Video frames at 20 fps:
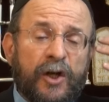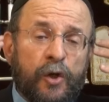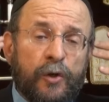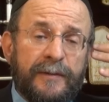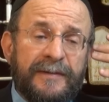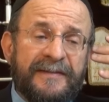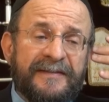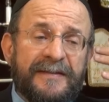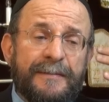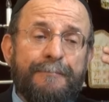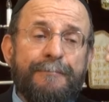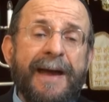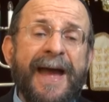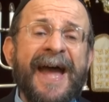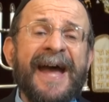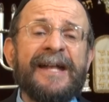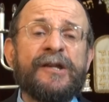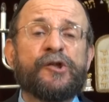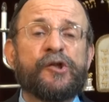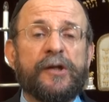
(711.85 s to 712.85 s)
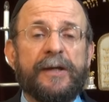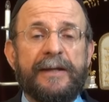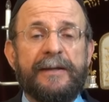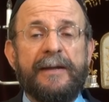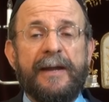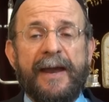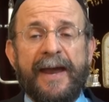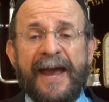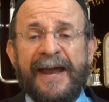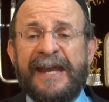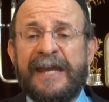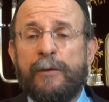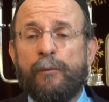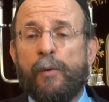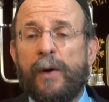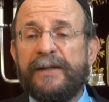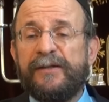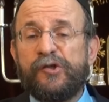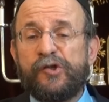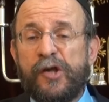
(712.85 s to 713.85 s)
couldn't imagine
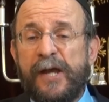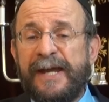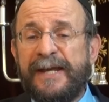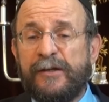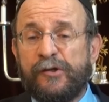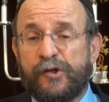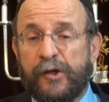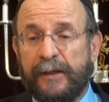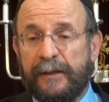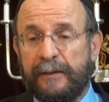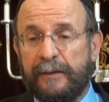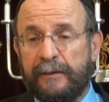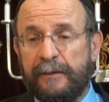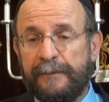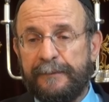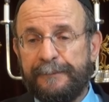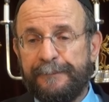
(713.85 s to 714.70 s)
anyone changing.